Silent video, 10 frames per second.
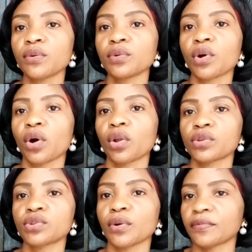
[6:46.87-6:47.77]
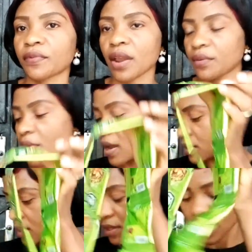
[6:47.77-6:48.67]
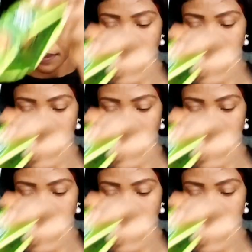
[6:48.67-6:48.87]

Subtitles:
good color to your fried rice. Yeah.